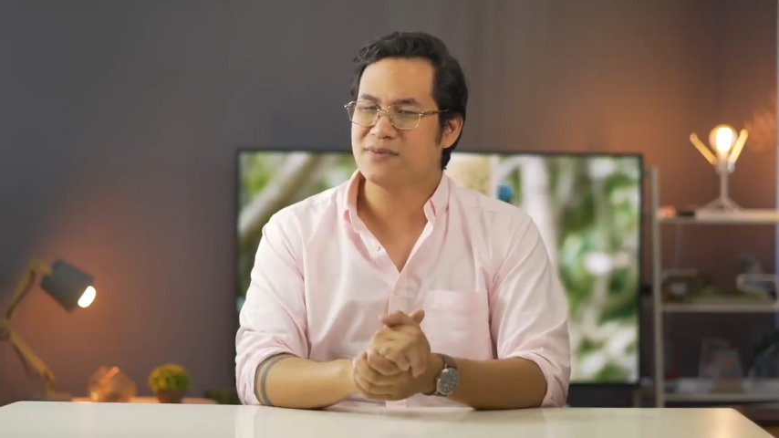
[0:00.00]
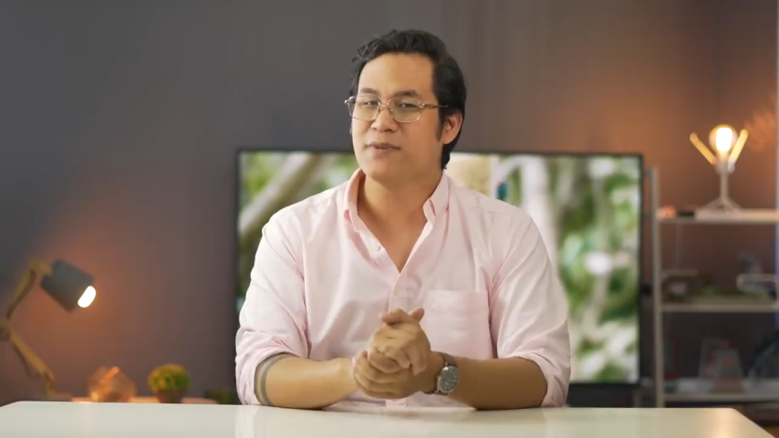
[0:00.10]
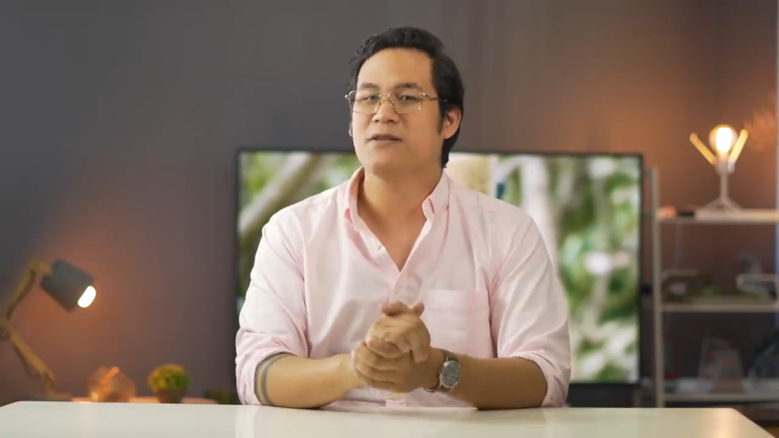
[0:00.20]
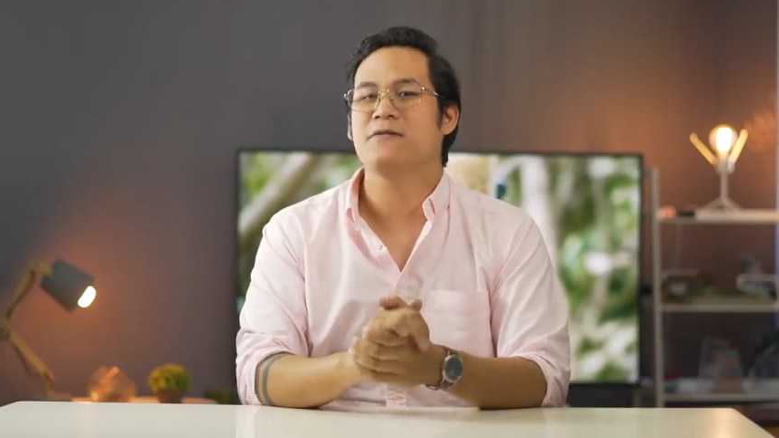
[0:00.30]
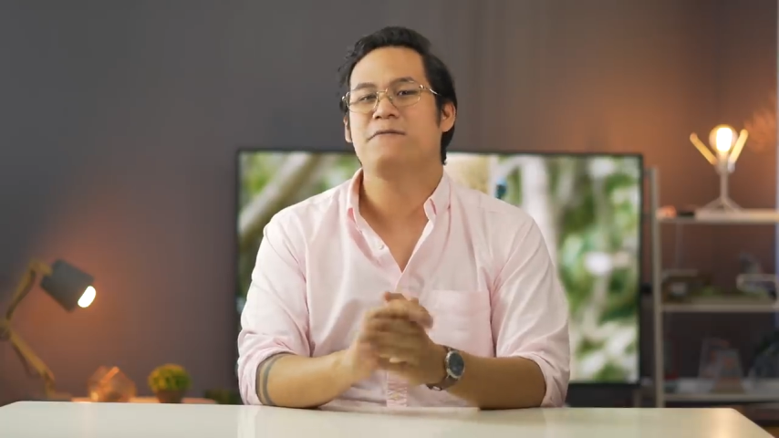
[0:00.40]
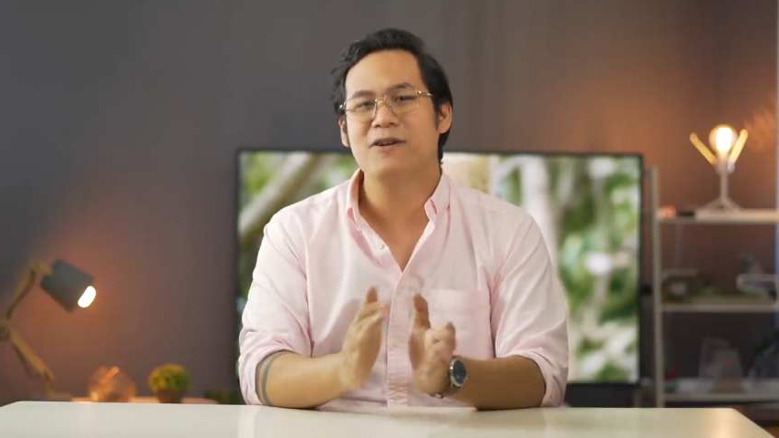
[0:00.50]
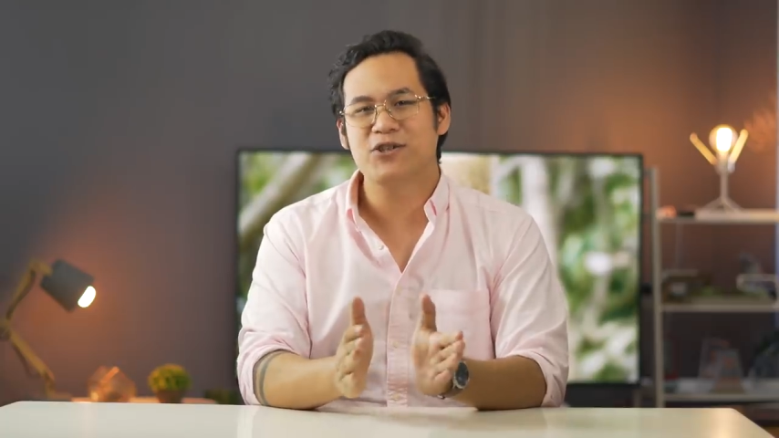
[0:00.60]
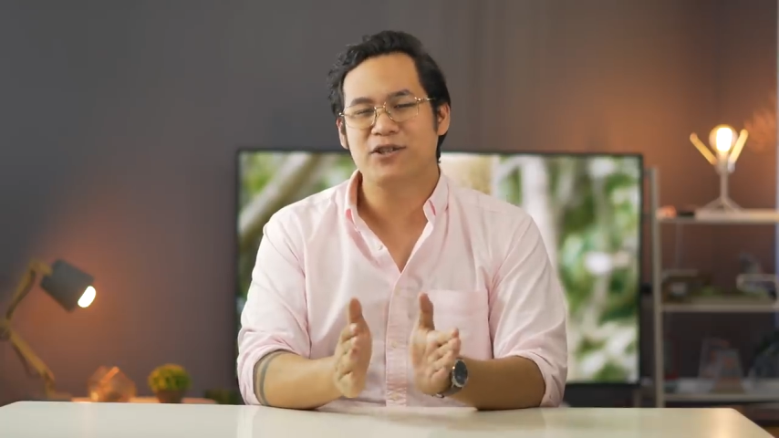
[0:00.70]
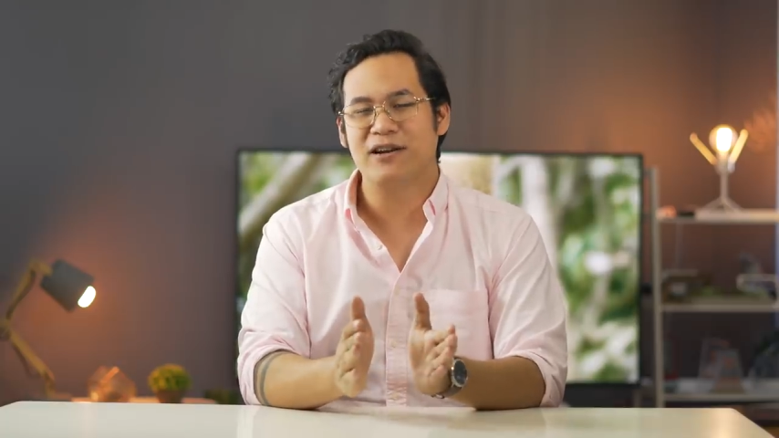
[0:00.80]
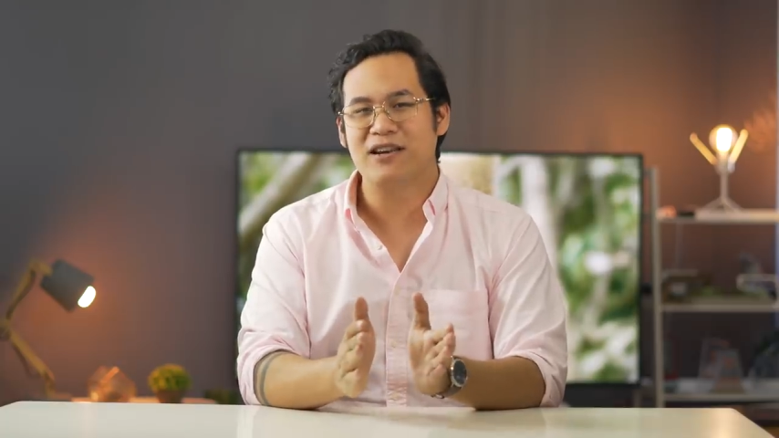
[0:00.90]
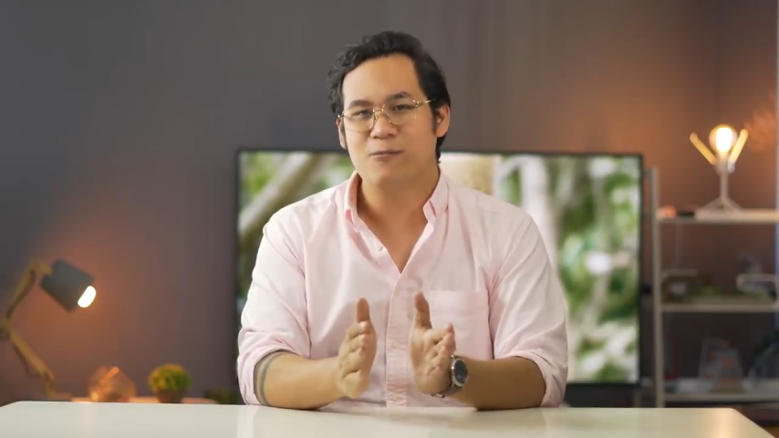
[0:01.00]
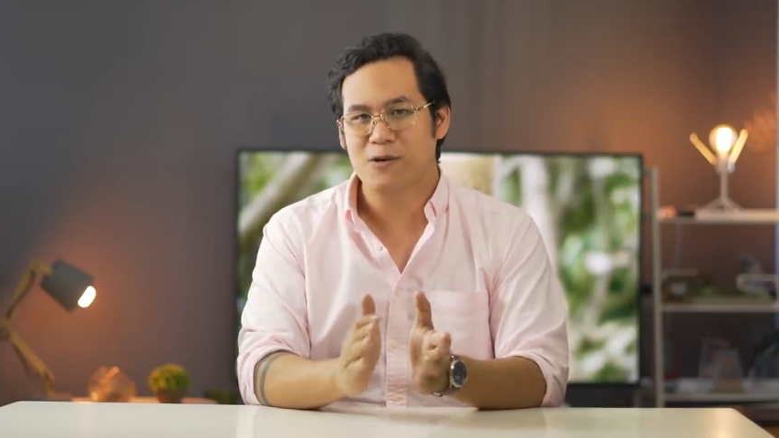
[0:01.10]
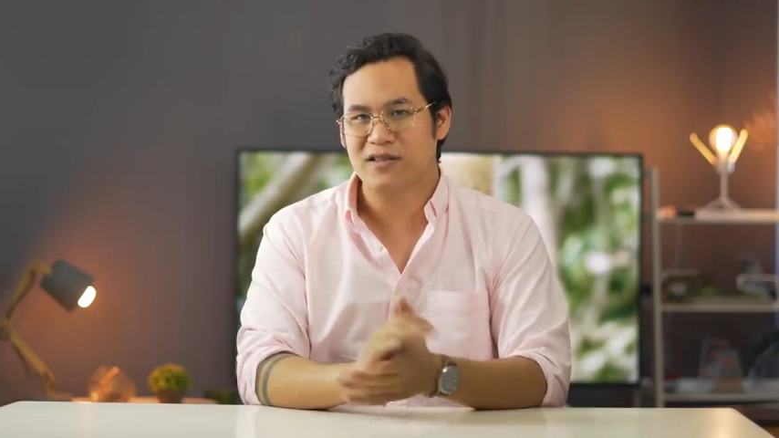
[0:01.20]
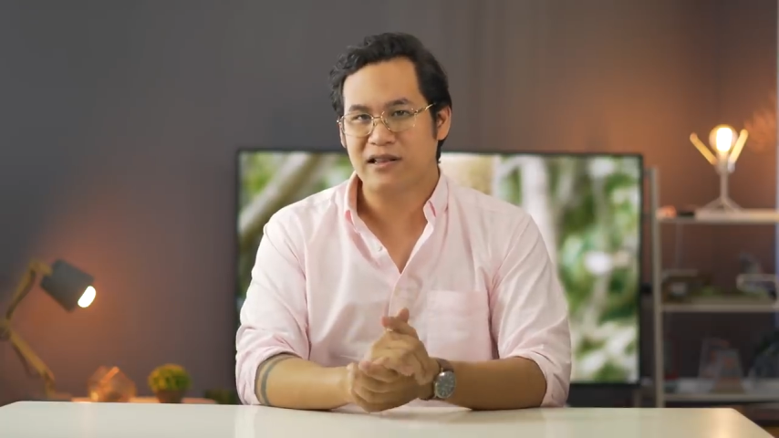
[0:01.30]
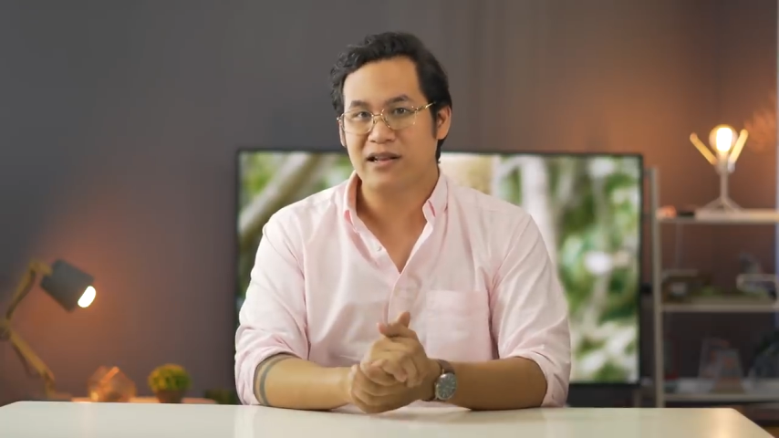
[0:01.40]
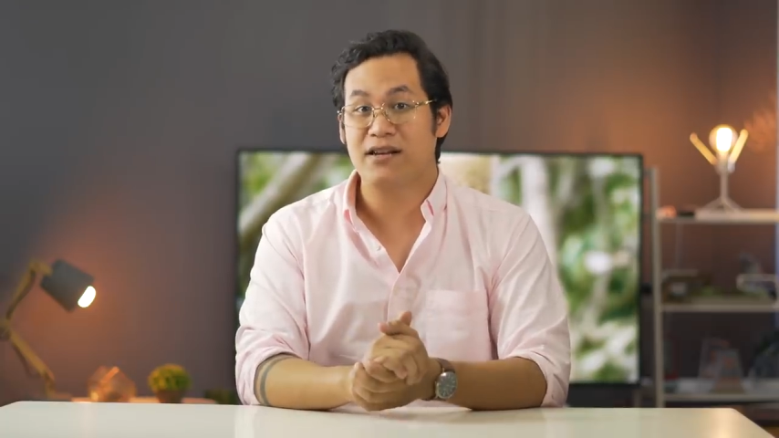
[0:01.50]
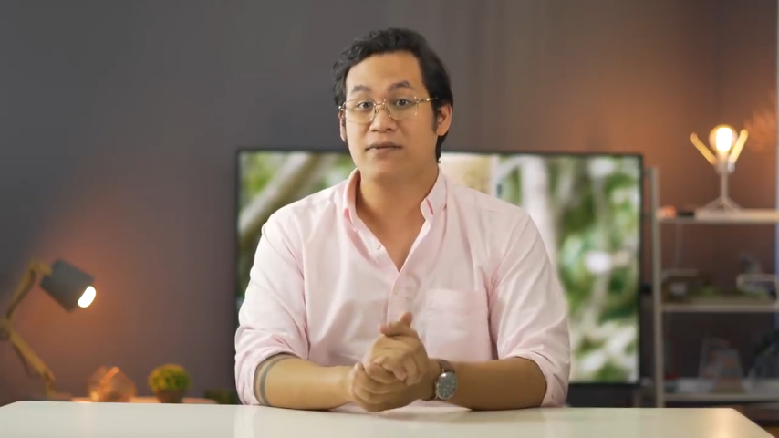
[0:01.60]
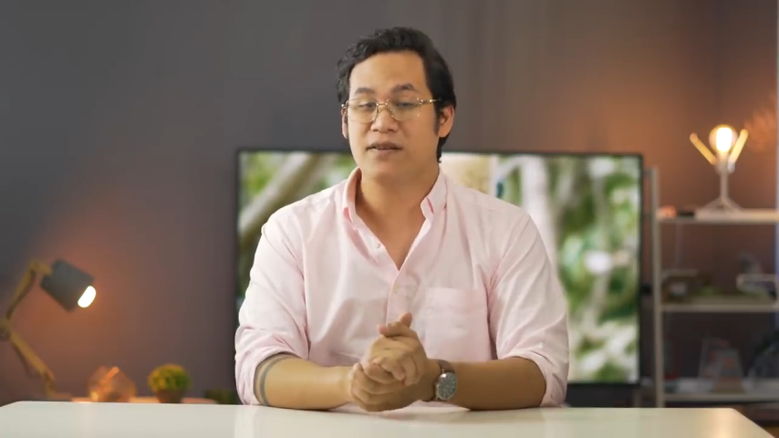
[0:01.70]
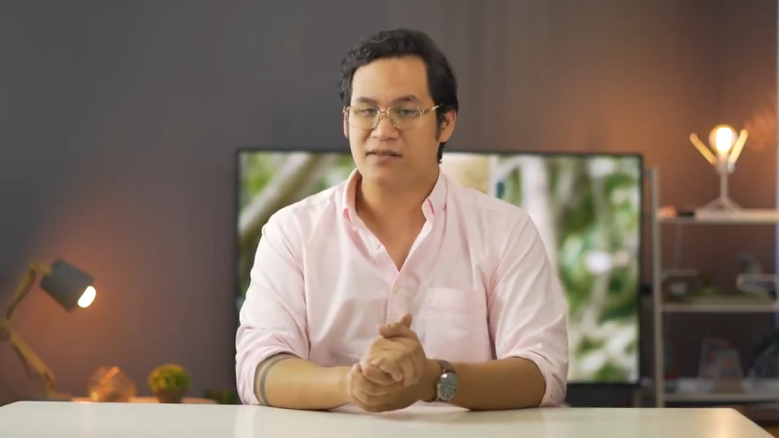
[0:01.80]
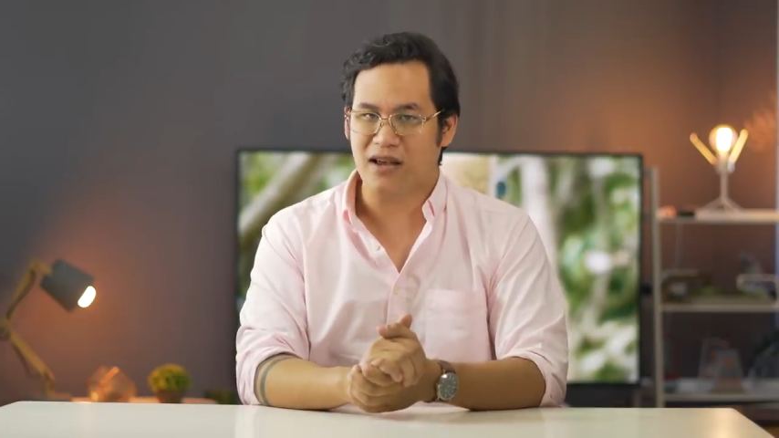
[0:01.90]
but functionally, we're still getting
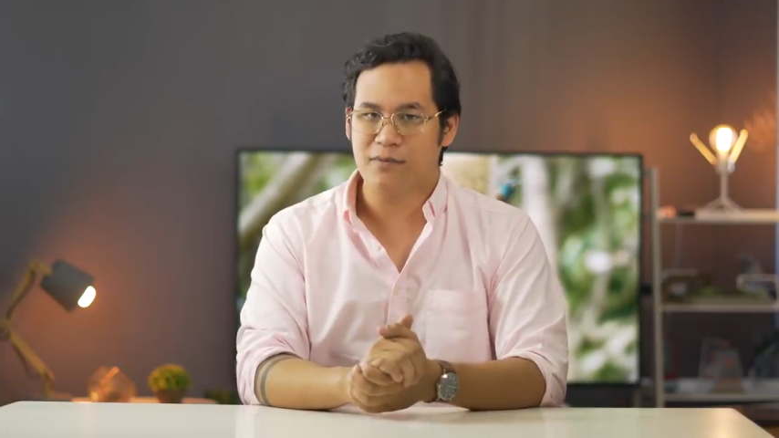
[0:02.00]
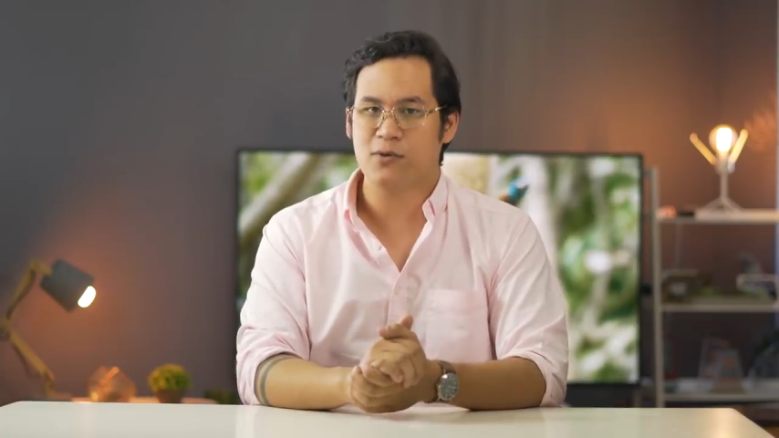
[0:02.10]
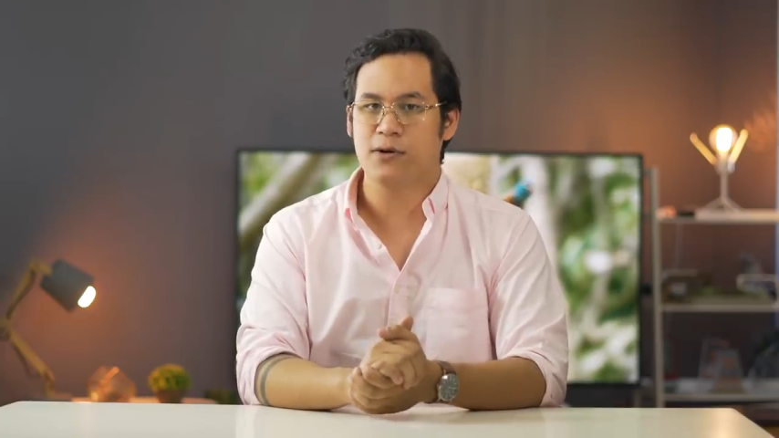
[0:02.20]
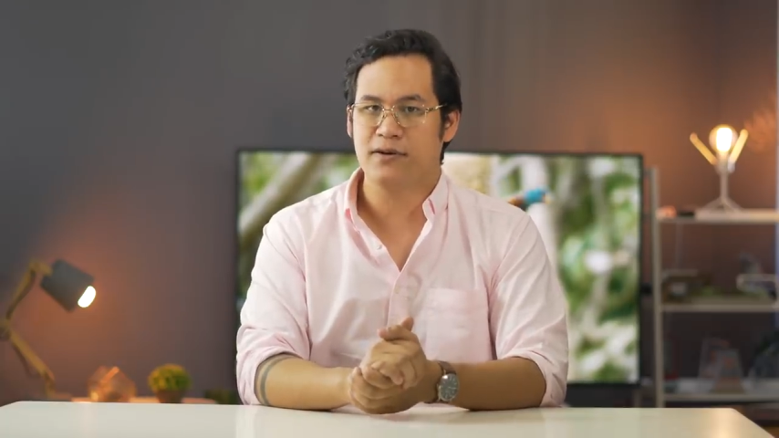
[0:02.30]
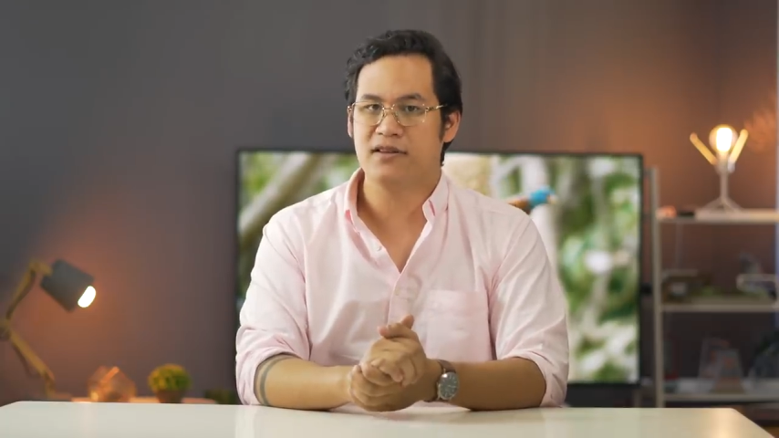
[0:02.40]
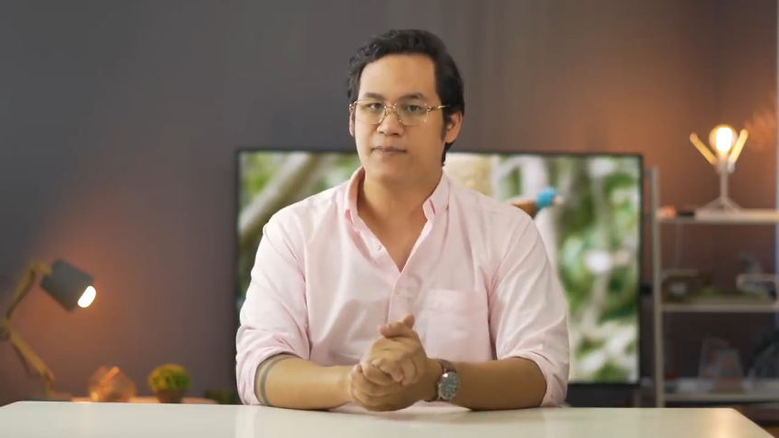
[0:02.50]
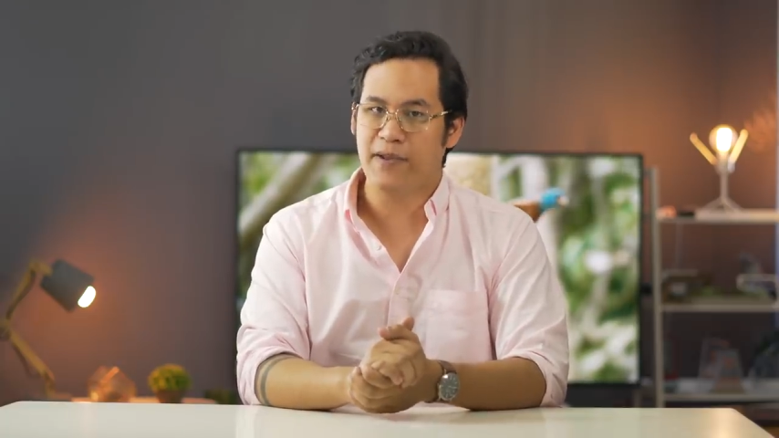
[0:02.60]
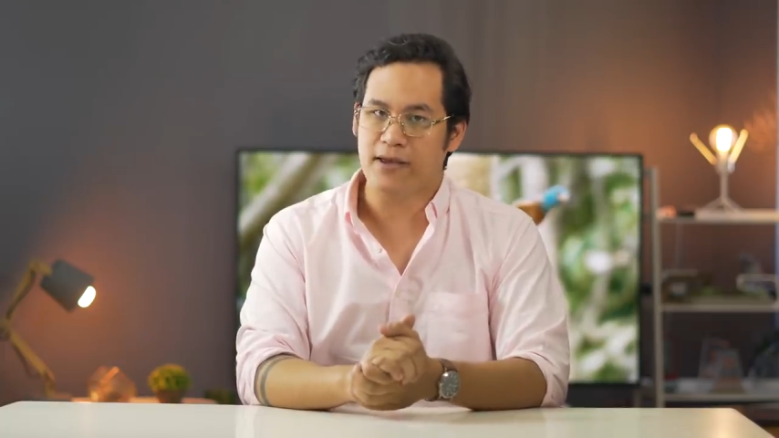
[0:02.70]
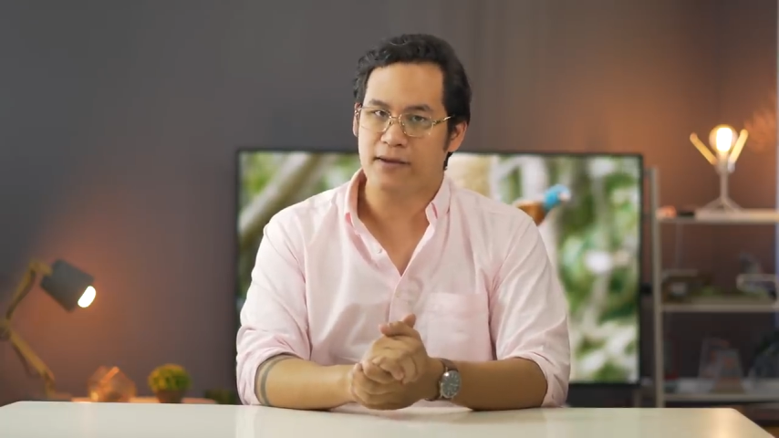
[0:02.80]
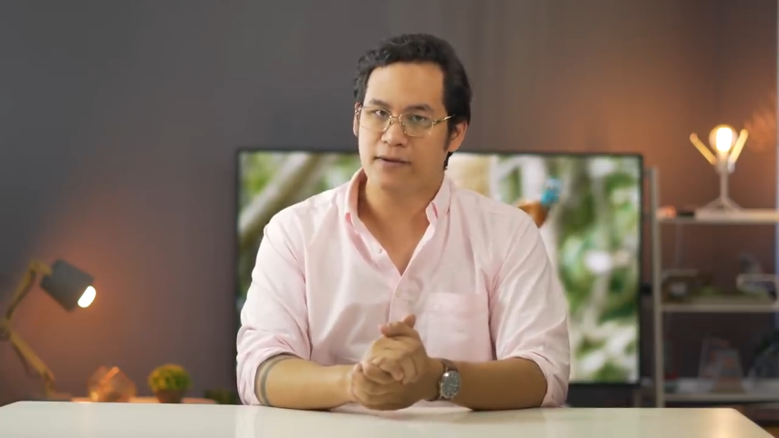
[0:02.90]
the same good display.